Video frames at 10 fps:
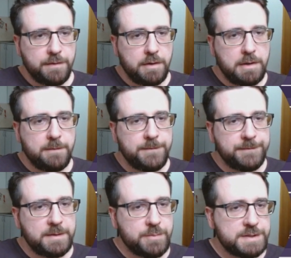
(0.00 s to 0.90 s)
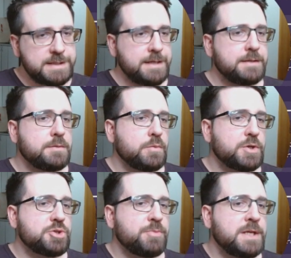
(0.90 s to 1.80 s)
of 50%,
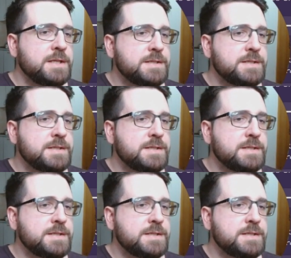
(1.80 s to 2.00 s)
which means